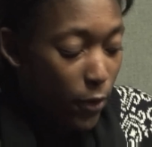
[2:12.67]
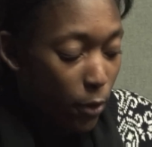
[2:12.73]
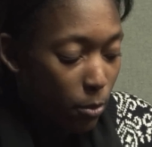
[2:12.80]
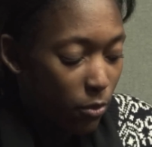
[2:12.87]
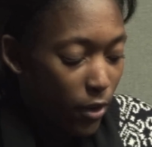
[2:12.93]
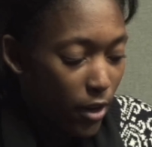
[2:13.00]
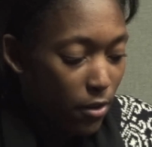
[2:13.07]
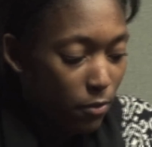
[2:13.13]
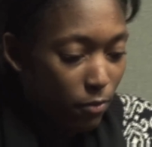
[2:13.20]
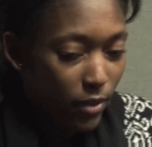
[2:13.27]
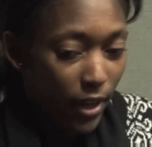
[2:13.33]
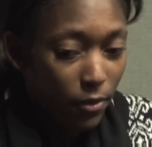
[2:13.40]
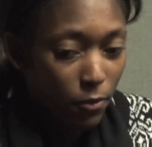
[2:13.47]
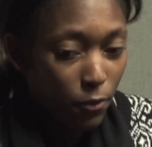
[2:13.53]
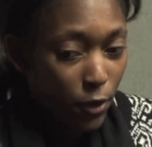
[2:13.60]
film very
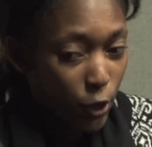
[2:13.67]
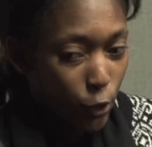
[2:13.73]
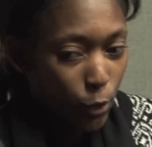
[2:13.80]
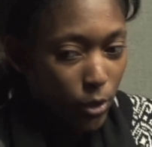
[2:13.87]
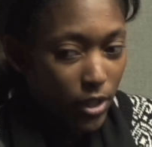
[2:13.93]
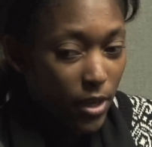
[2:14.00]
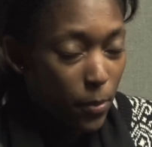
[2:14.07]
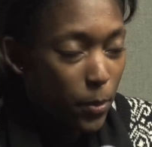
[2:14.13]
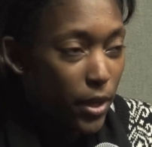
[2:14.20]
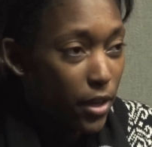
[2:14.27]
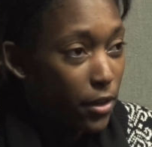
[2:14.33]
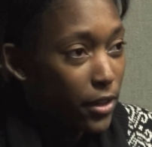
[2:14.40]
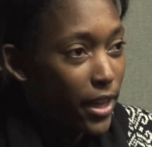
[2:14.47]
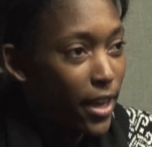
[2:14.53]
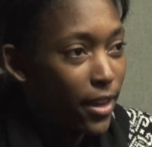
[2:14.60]
visually
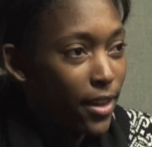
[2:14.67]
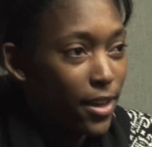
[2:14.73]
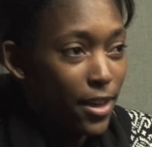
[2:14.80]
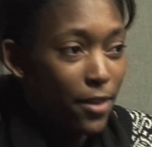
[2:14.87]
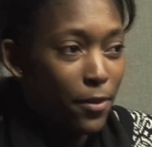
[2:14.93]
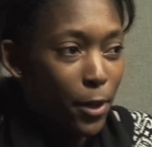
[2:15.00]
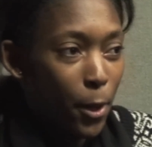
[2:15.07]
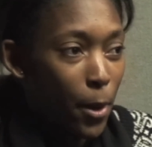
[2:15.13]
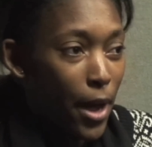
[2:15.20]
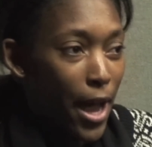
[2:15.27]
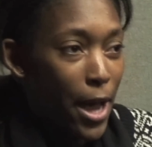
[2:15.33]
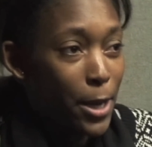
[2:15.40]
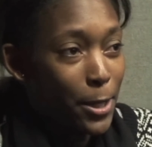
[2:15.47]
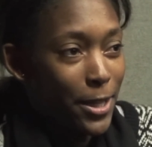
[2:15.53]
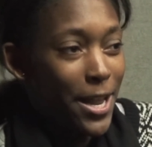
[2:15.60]
appealing, even though I
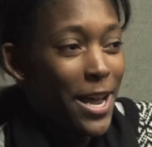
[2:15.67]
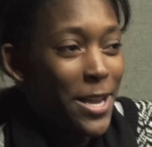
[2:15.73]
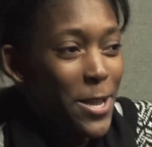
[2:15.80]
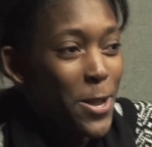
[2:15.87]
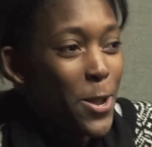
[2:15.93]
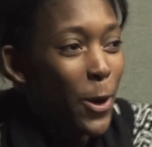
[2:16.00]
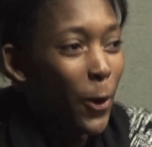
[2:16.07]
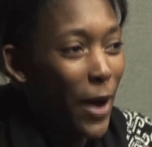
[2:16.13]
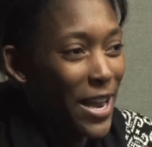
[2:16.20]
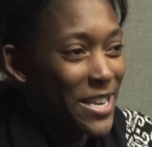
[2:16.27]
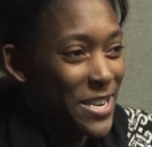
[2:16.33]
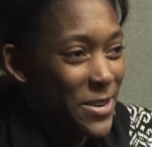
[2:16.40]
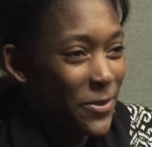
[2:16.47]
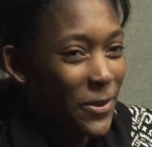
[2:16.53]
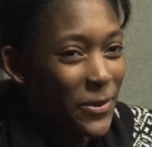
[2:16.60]
had no
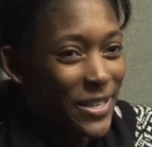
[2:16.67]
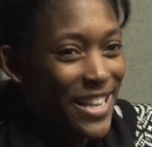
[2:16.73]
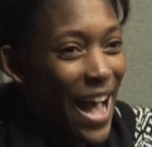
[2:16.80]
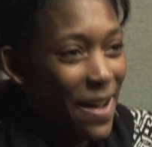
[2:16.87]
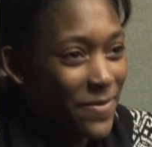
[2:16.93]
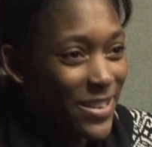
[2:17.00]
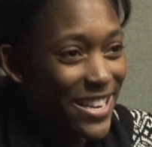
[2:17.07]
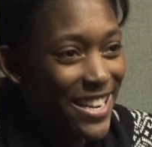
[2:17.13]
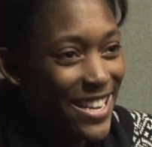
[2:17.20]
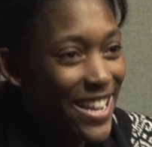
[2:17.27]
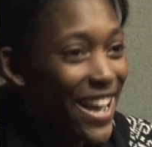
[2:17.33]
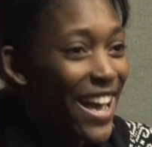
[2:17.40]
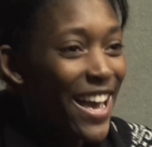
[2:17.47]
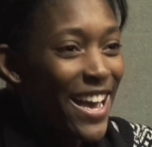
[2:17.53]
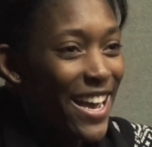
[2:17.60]
idea what was happening
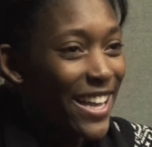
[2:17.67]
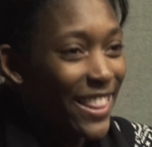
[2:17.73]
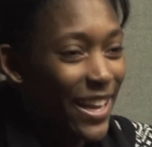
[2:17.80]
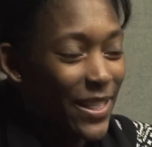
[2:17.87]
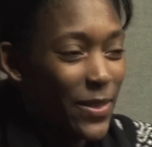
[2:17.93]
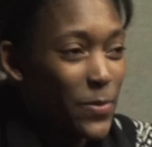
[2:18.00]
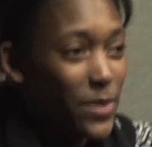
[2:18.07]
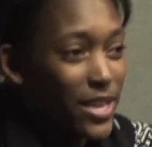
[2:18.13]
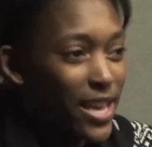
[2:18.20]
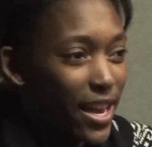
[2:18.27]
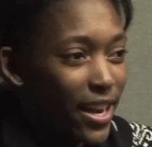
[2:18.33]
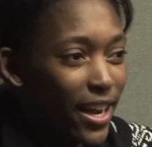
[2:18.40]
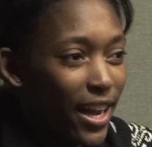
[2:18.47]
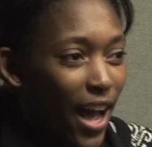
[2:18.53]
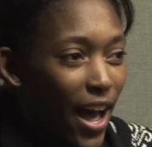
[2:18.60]
in the
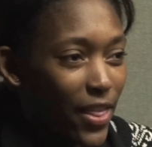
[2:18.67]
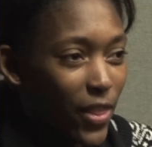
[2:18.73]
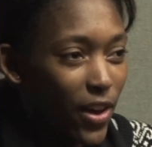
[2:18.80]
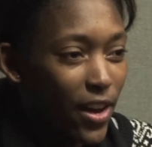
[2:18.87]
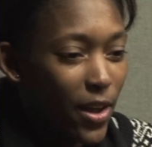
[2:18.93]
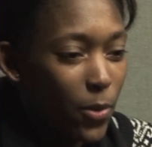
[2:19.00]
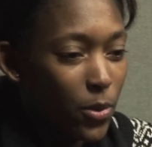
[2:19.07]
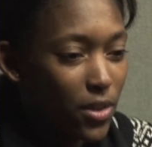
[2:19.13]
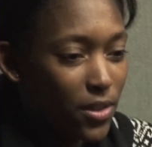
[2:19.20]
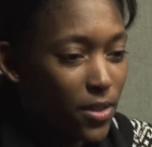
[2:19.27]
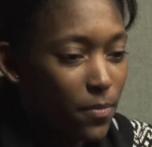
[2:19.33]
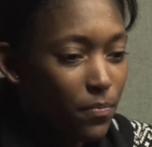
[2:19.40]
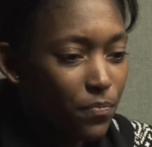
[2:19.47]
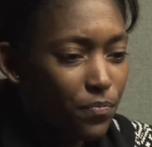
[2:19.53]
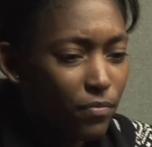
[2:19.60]
beginning. I thought
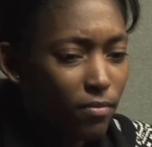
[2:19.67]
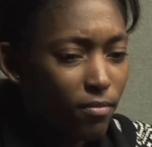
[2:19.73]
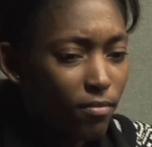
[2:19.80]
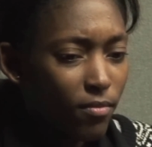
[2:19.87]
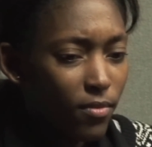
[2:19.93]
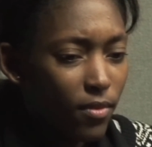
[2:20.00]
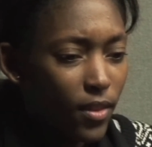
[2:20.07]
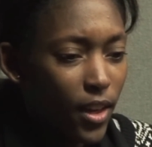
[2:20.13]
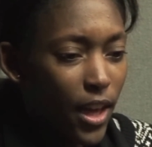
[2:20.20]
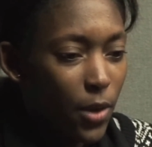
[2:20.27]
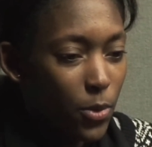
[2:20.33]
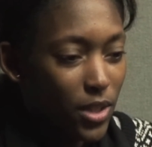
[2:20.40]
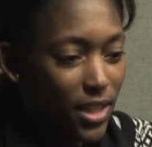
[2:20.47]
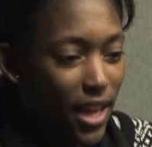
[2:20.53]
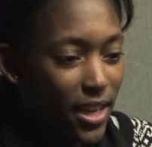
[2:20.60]
it
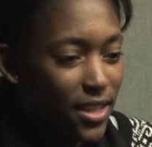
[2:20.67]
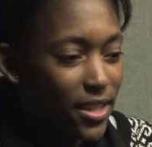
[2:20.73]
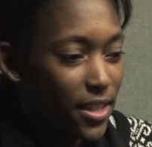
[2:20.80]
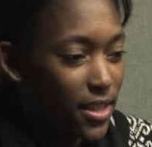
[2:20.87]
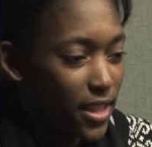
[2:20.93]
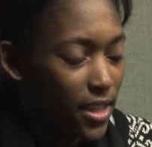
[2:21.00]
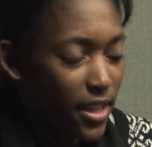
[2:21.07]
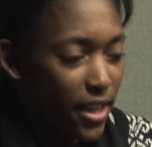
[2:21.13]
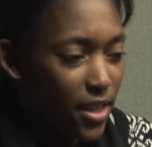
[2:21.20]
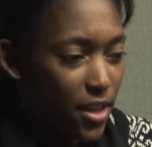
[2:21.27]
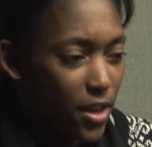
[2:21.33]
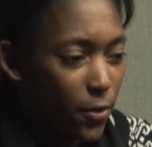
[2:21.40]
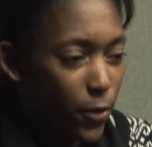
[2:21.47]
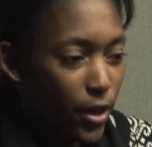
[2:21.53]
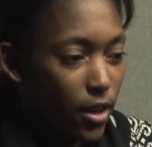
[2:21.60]
was nice to see the
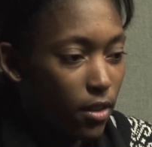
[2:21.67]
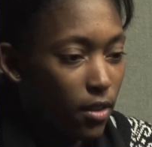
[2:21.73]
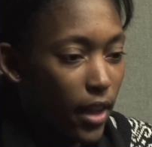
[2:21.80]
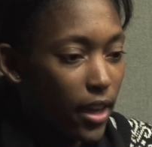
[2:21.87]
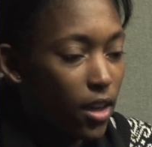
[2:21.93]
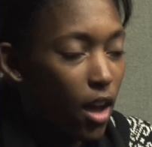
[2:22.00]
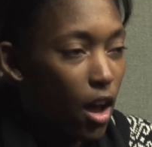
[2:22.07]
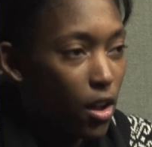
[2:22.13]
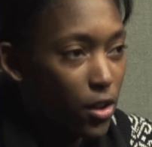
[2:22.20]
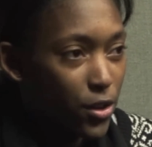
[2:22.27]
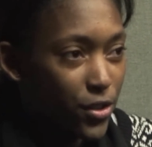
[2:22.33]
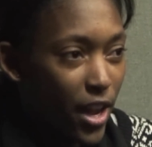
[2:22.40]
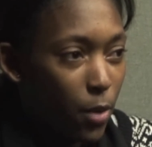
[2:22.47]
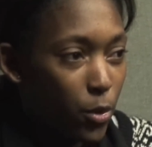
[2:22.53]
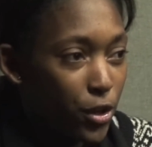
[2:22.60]
different colors
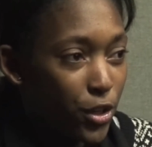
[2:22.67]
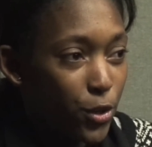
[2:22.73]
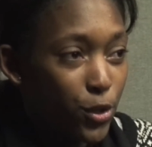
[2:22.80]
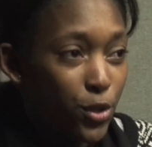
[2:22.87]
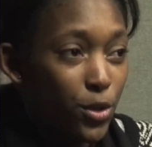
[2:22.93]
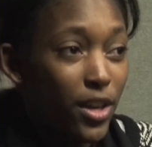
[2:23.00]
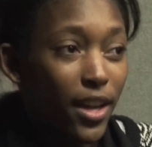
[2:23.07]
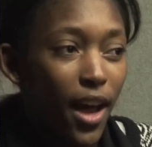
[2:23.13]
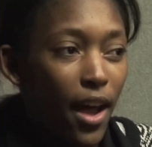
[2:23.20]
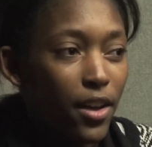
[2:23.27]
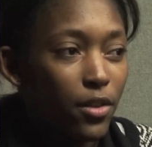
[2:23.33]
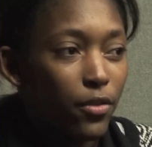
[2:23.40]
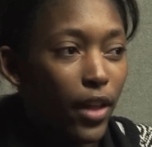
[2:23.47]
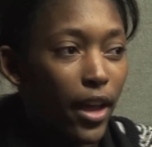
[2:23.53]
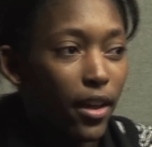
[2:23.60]
that were used. You can kind
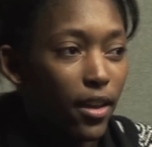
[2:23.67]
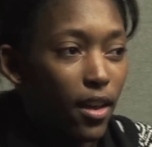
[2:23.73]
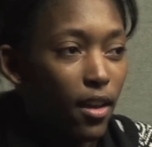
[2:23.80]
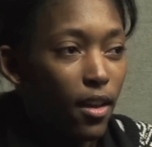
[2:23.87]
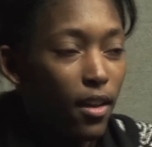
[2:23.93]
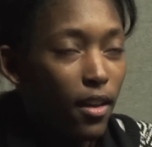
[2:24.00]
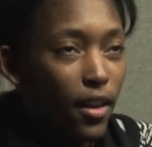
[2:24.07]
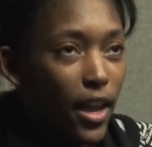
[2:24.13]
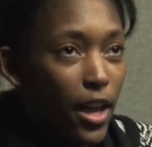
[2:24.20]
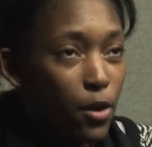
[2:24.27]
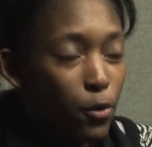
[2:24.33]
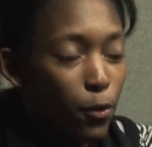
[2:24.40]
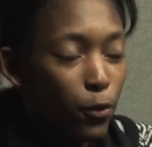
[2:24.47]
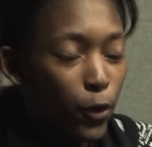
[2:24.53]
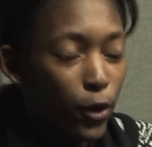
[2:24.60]
of
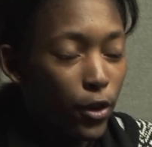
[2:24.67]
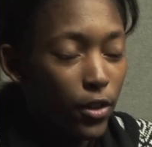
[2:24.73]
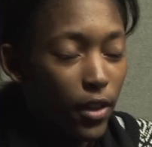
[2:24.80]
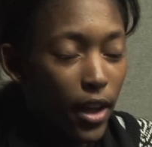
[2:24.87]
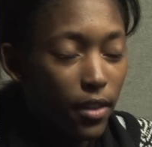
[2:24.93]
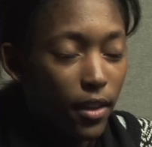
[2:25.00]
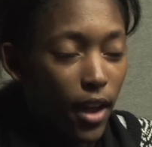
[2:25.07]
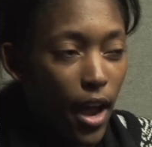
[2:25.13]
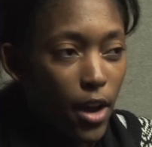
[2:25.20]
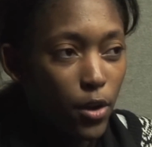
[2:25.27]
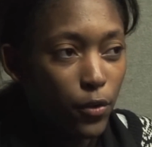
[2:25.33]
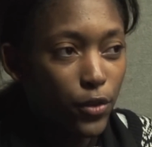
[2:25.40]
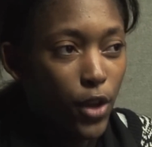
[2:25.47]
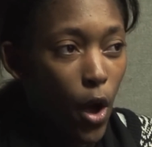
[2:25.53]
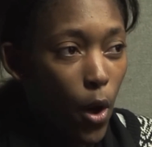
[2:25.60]
infer the kind
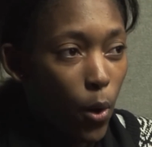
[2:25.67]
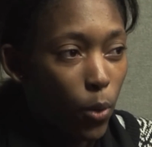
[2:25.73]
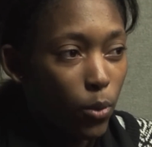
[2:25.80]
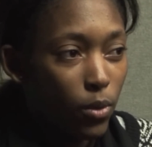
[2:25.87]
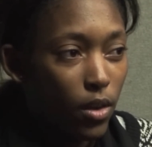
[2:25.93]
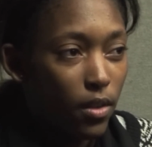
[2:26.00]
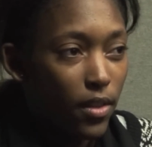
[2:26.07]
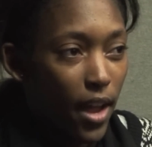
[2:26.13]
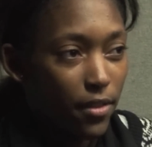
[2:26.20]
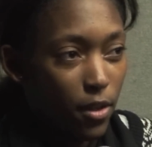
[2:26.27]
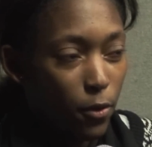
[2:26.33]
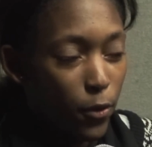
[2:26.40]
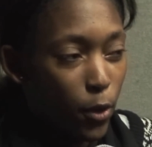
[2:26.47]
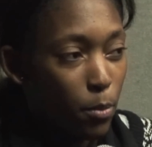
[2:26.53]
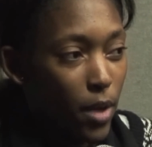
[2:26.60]
of tone that the
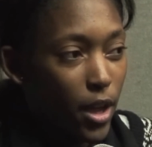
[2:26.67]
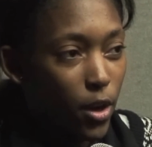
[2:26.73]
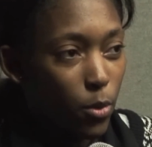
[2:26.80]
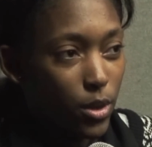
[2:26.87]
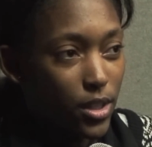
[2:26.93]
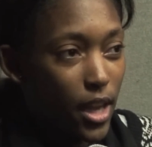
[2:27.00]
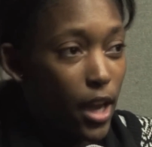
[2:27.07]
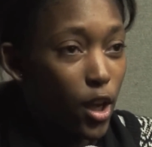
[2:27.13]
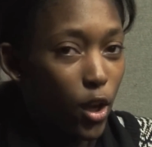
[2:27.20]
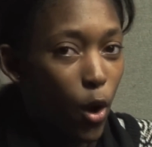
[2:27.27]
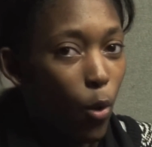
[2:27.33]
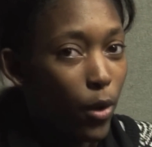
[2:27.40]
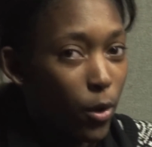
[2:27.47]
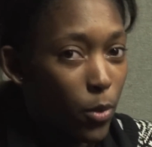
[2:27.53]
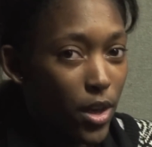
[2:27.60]
filmmaker was
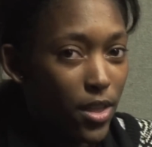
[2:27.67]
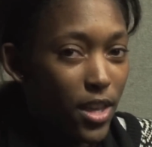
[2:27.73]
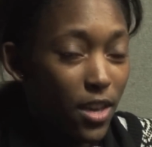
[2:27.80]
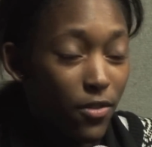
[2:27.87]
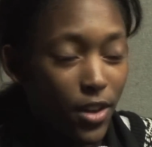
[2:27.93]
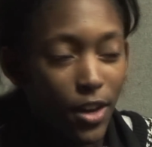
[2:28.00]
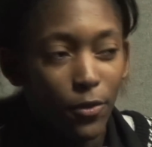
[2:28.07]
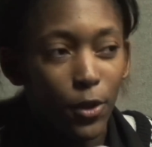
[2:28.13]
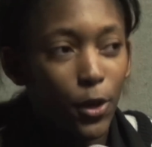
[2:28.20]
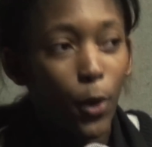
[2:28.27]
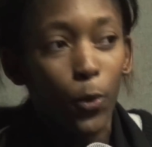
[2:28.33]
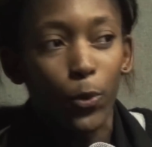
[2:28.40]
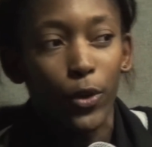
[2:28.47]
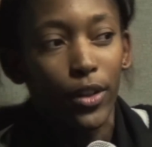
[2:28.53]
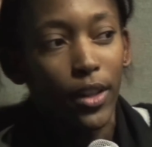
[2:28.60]
going with, even if you
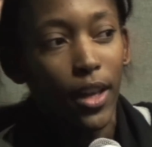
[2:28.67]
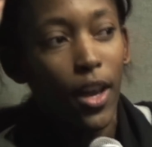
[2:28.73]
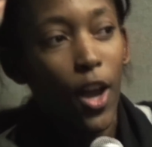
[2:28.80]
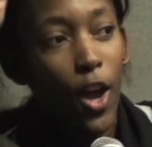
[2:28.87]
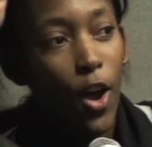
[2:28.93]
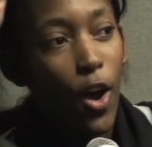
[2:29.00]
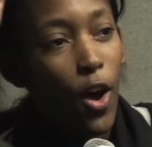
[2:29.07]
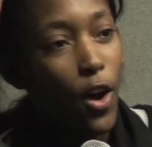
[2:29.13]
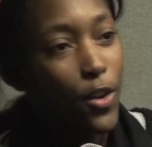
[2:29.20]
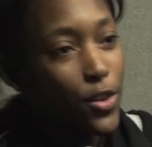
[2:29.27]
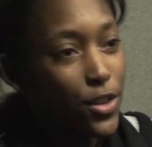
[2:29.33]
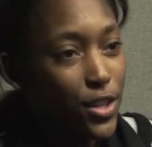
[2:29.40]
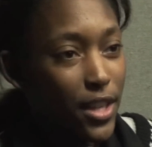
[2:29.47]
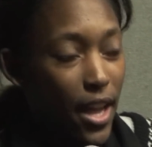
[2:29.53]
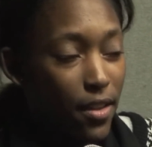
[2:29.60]
don't really
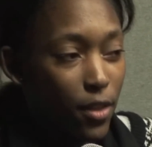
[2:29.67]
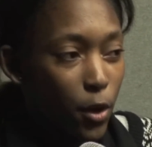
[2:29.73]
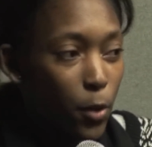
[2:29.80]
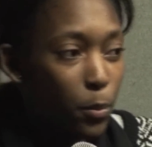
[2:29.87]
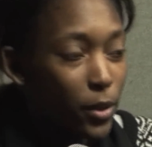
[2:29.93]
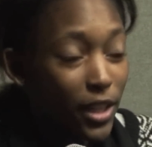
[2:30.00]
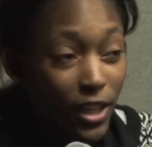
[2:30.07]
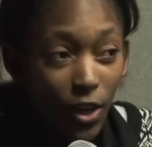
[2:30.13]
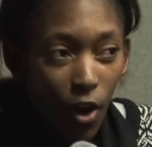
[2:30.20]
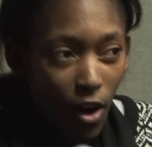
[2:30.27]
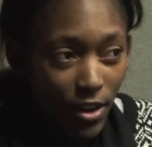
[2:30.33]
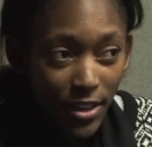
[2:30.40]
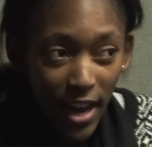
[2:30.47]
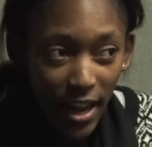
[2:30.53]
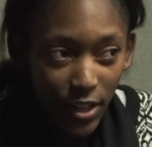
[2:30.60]
understand the complete
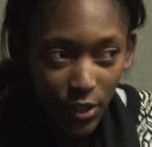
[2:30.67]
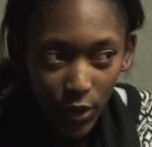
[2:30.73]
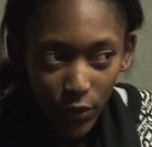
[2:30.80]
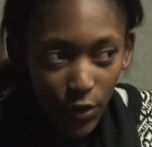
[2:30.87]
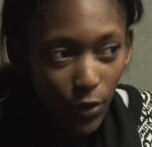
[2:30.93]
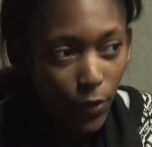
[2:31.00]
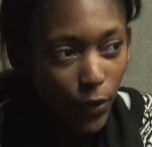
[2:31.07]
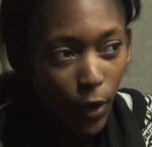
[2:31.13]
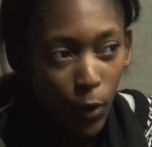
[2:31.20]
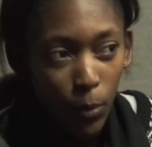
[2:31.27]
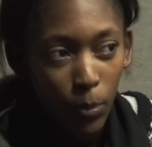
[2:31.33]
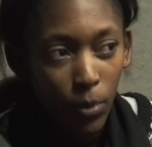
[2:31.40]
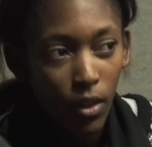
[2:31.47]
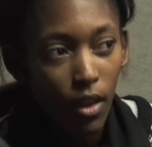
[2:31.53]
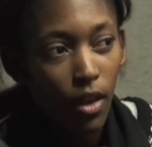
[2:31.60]
context of the
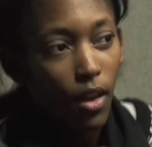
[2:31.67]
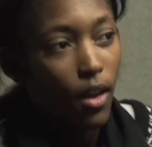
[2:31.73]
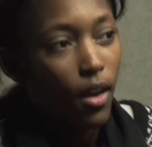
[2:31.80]
film.